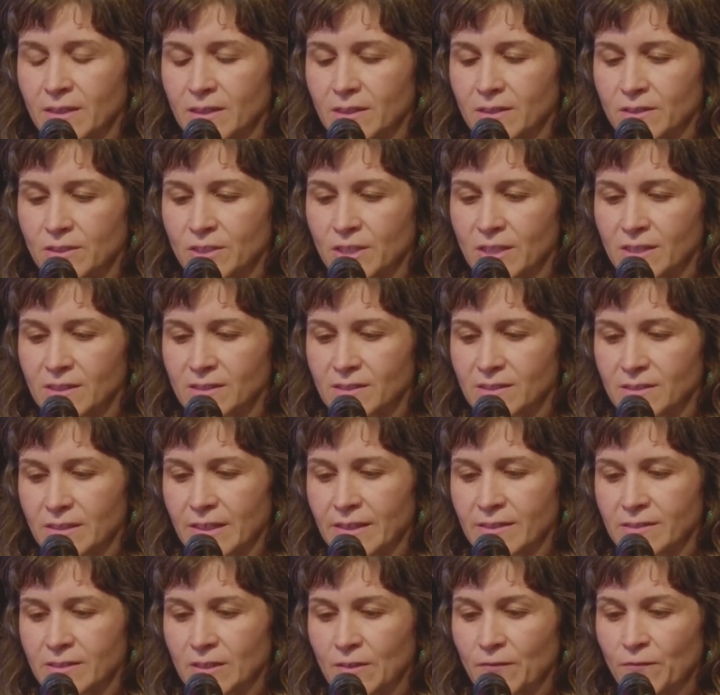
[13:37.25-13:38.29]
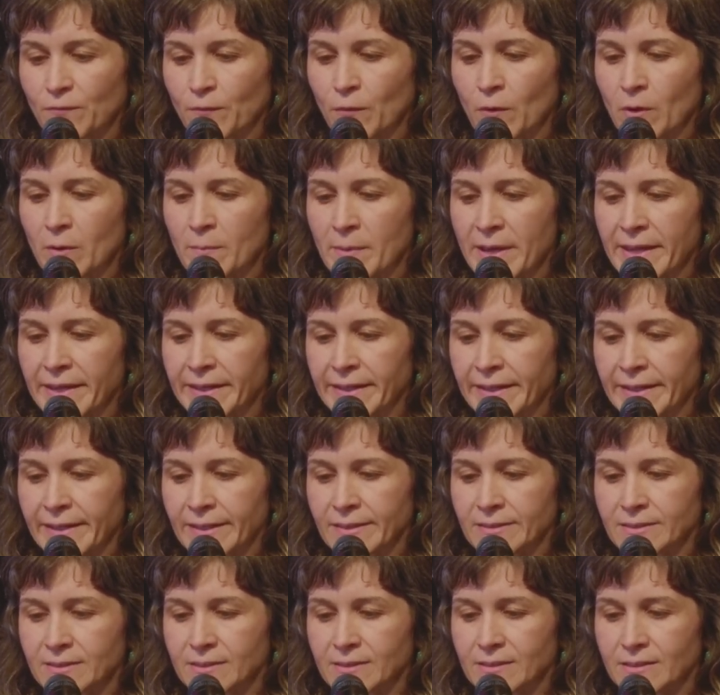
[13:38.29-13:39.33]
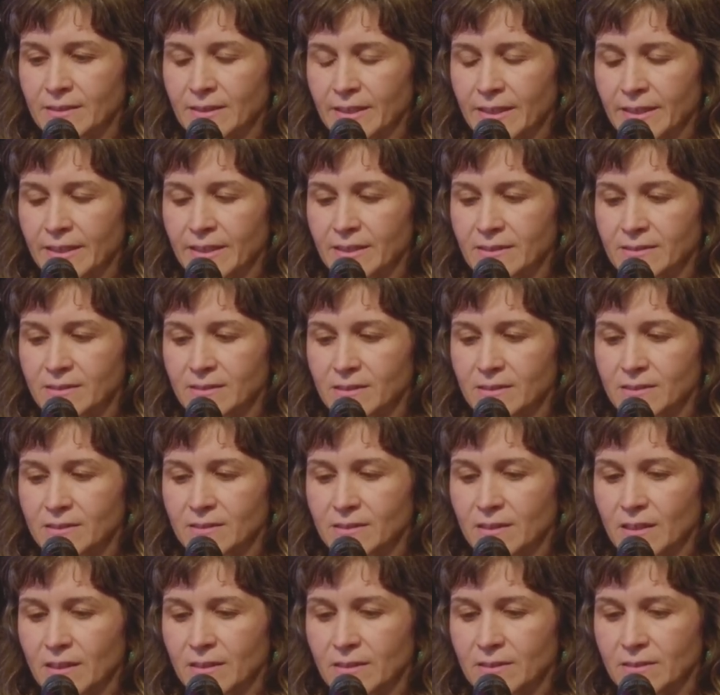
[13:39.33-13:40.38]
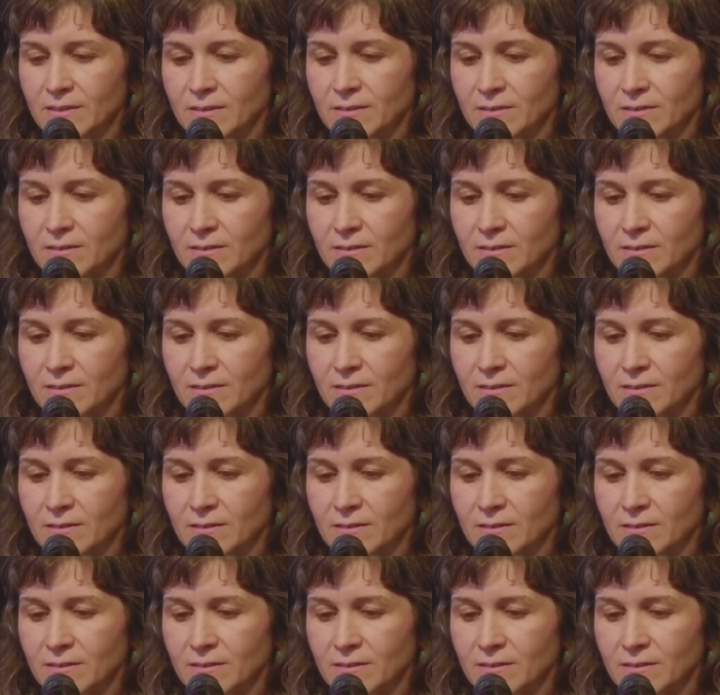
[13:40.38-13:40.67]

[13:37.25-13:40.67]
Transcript: just as I fold my hands against the sun.